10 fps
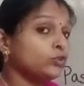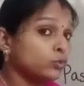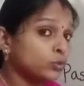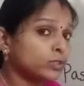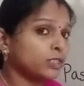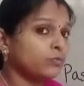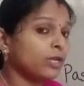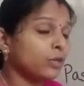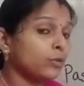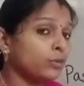choose,
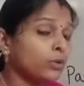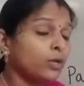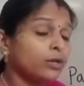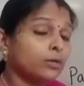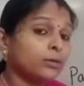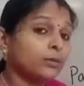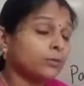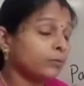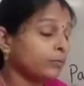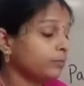why you
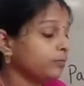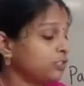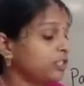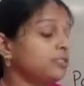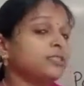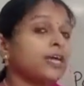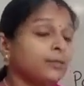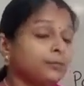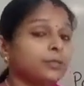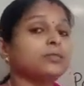ticked
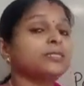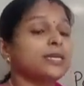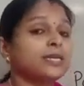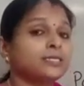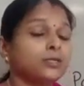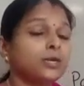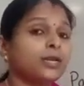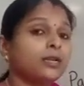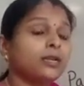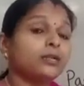that person as
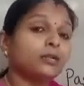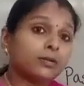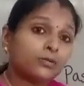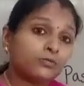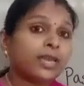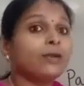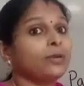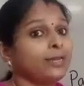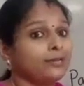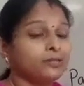your
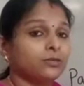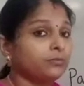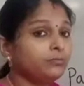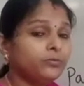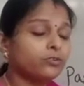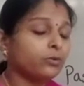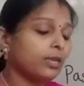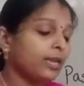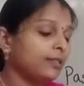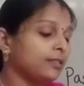favorite. So
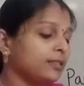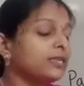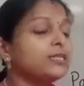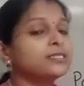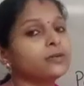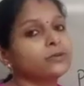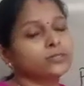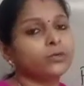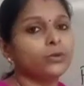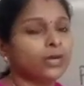like reason
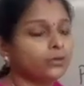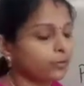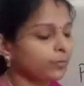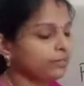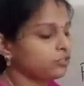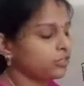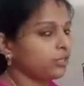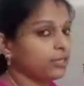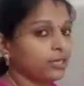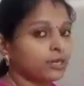also you have to
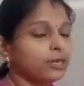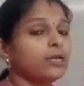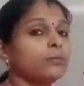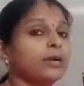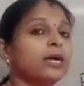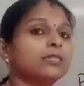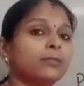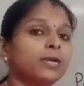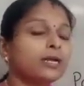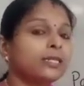mention here.
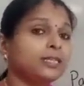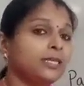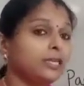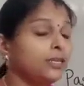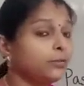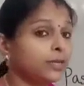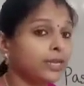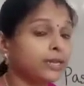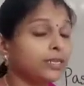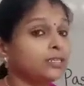Mahatma Gandhi, then you
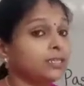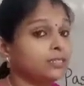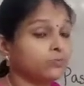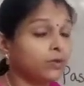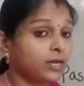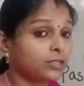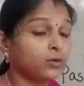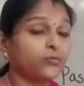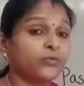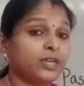can write he is father
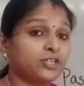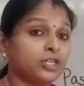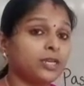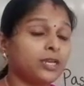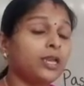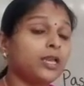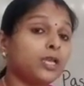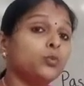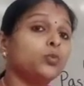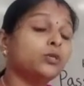of nation.
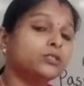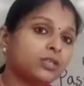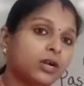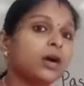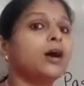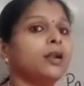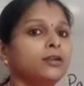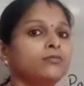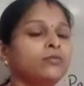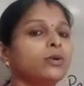He worked hard
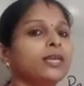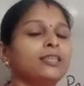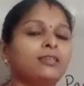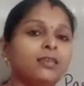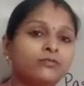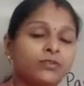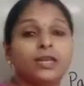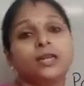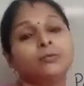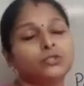for getting
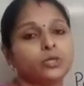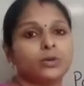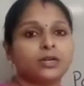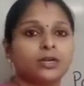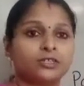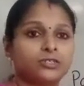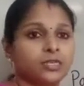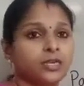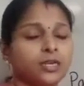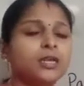freedom to our
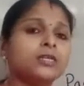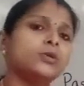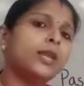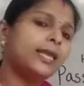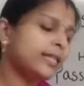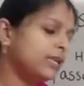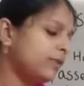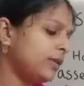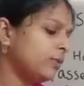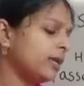country. So like that
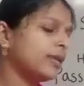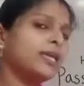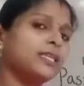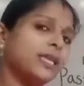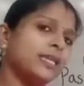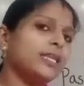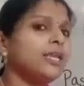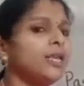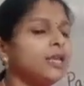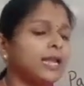way you can write
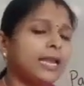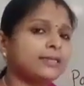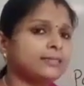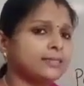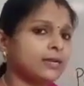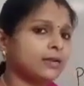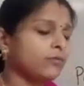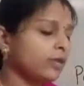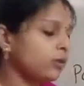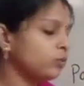any answer
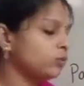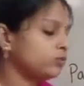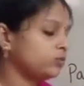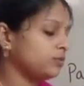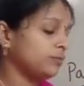why you